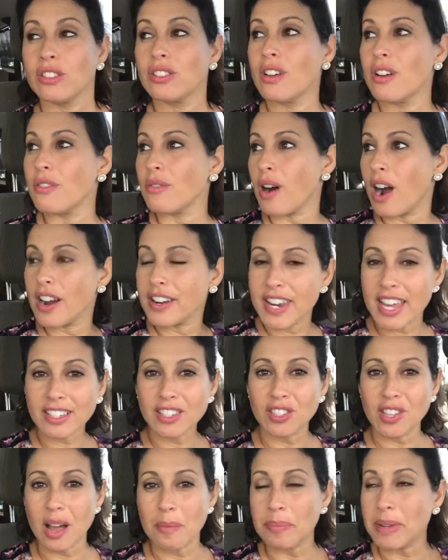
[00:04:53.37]
so our
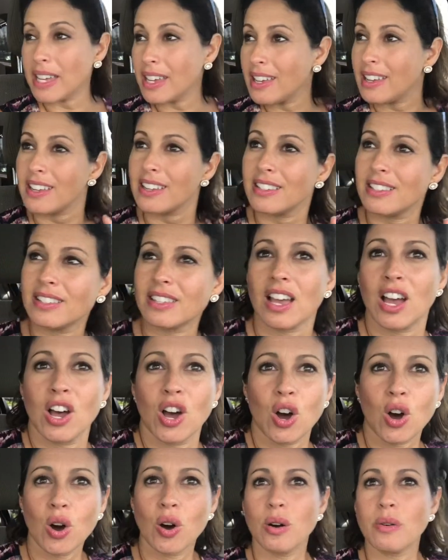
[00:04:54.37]
next stop is
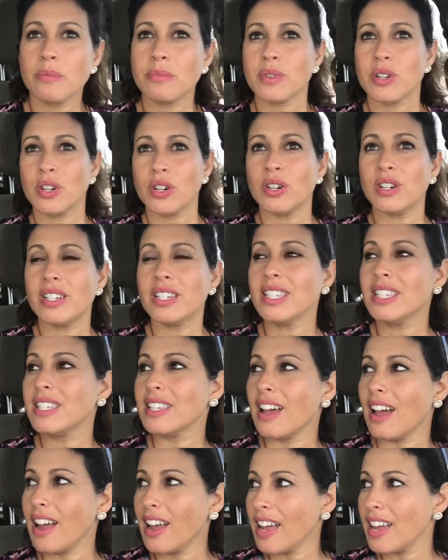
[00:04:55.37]
Homegoods
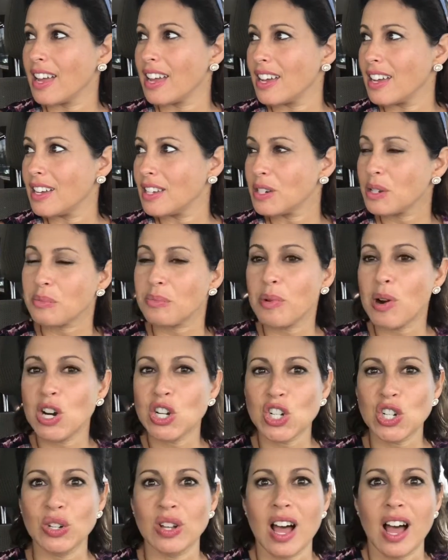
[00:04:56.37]
and
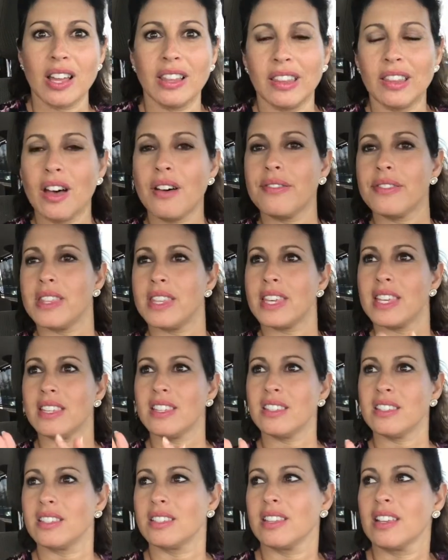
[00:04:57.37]
Marshall. I love
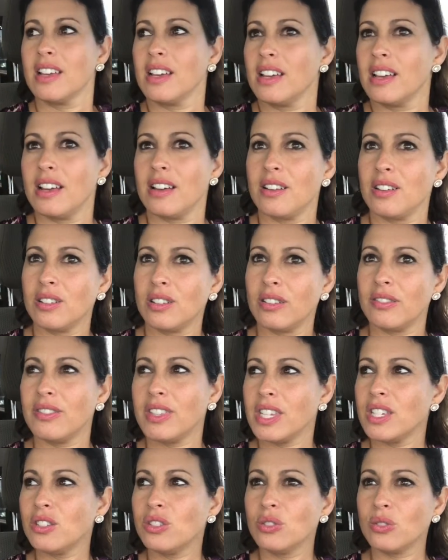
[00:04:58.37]
these
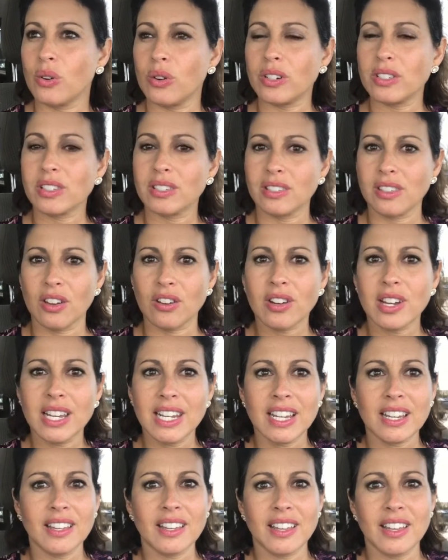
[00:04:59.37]
stores because they're
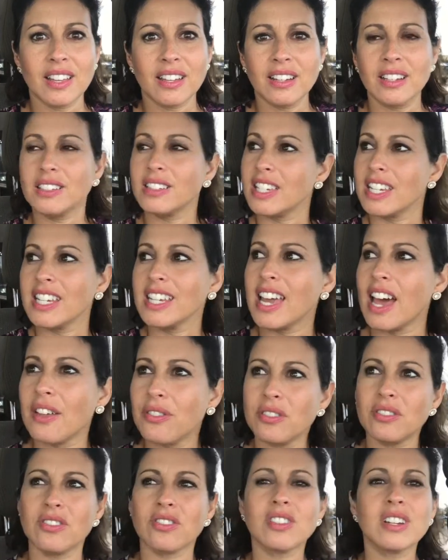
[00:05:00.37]
kind of
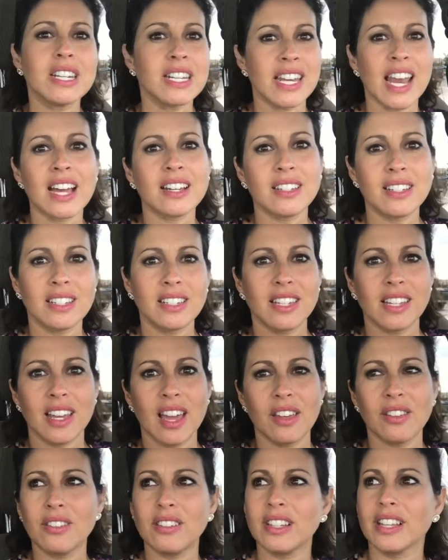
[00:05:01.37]
together, they're connected
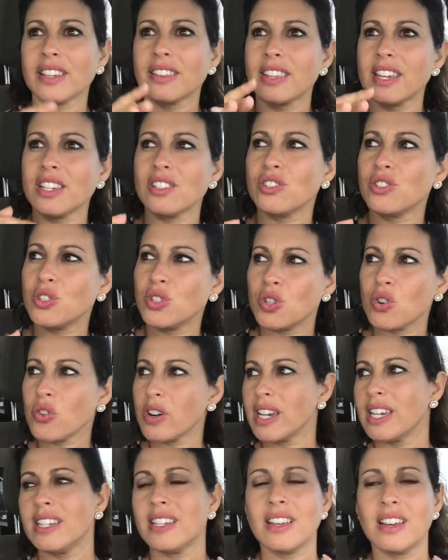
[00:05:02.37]
together, like they
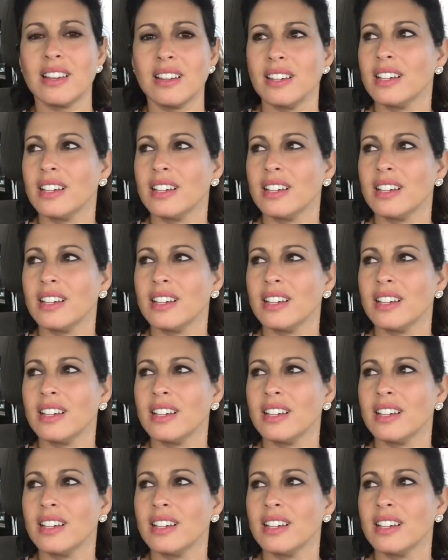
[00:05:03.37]
join.